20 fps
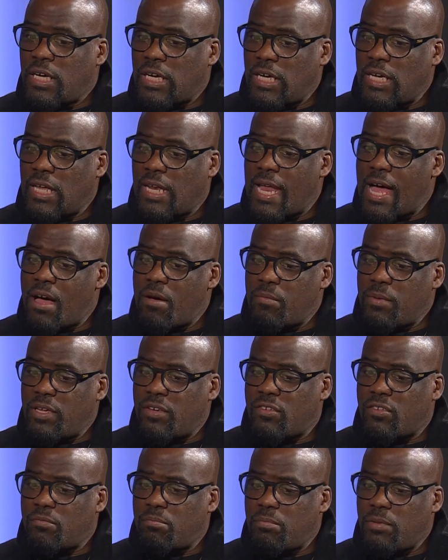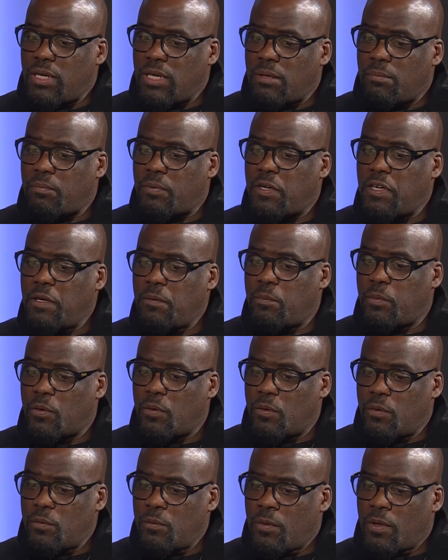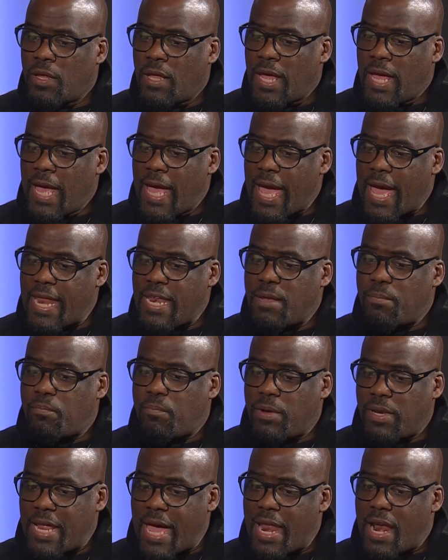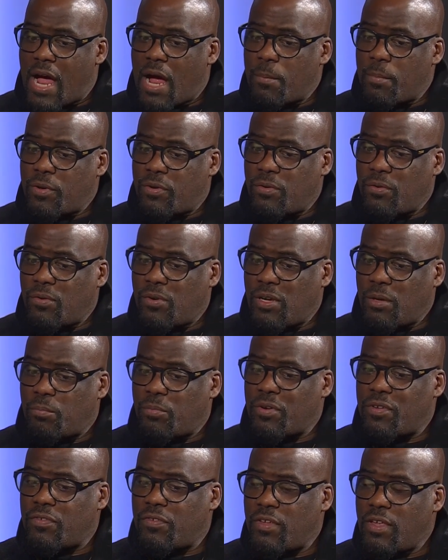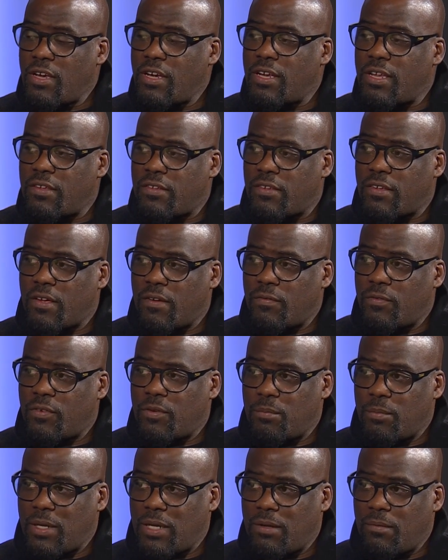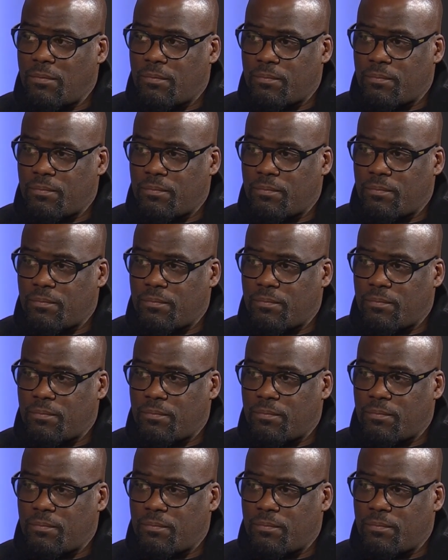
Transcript: He allowed me to meet people, and that opportunity presented itself to me.